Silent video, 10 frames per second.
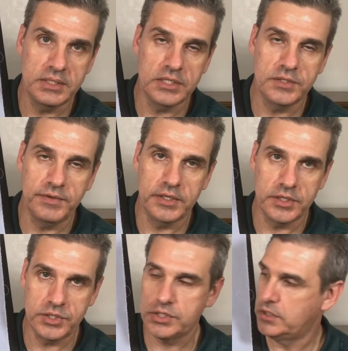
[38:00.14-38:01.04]
stitch
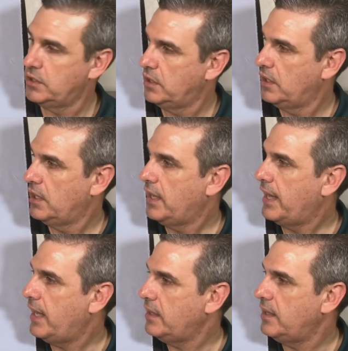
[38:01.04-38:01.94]
finished,
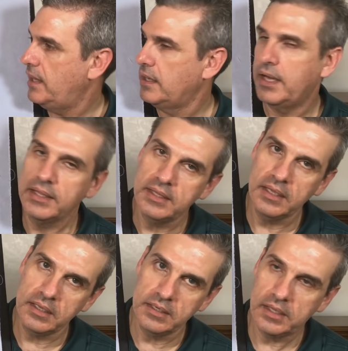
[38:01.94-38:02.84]
and then I think
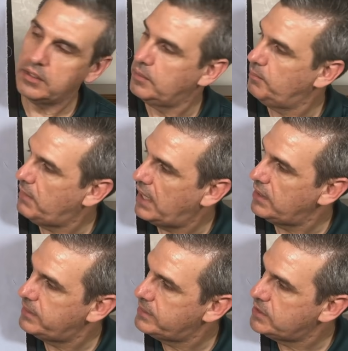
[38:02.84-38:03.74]
another
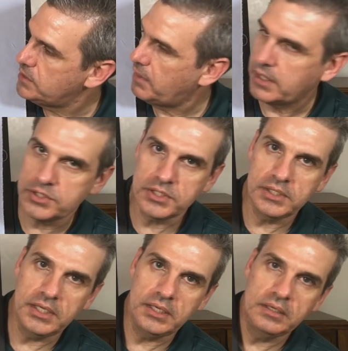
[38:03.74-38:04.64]
month to
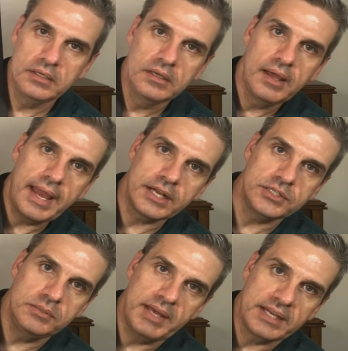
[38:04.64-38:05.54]
actually
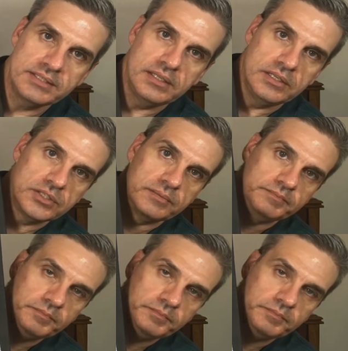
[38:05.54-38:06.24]
back stitch.